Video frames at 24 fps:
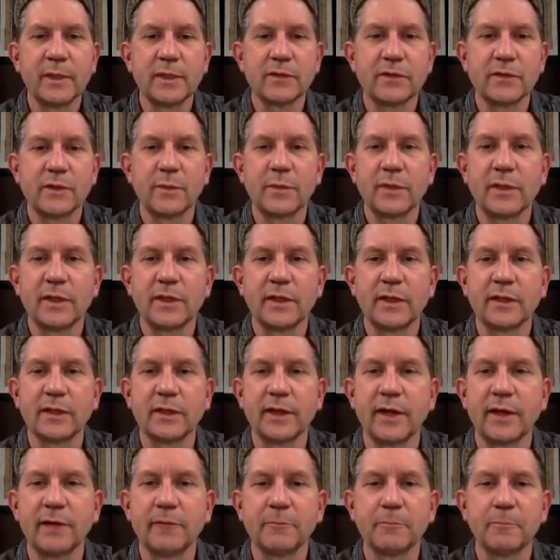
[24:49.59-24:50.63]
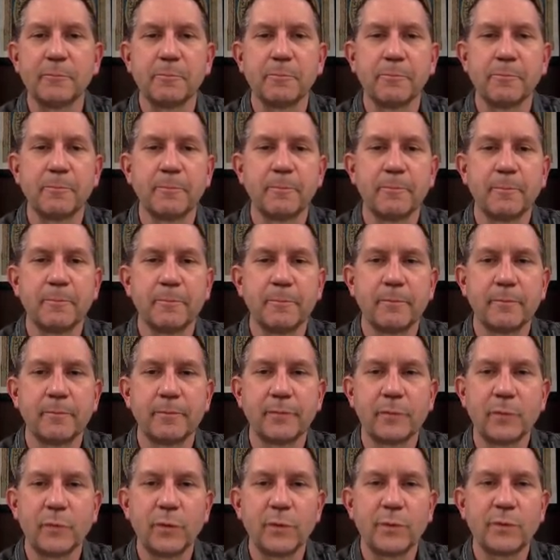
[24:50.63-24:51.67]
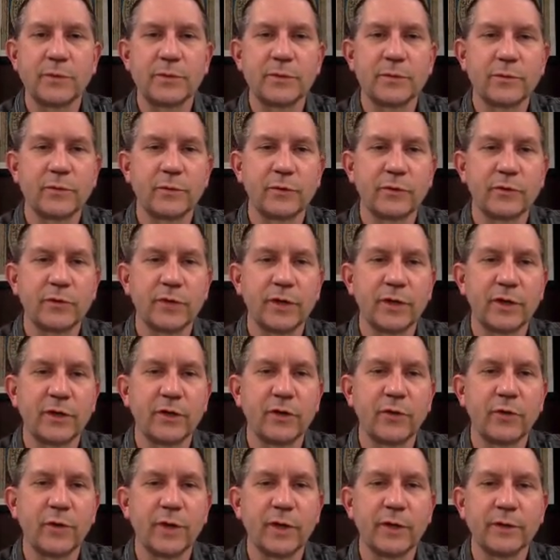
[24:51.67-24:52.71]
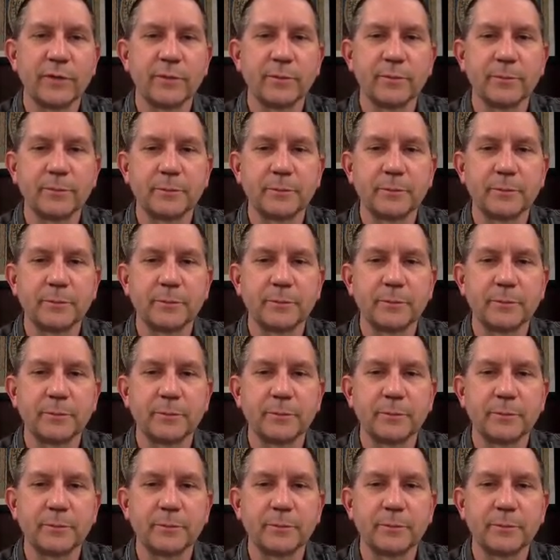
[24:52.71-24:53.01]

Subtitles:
something like that. Whoops, we're trying to go random.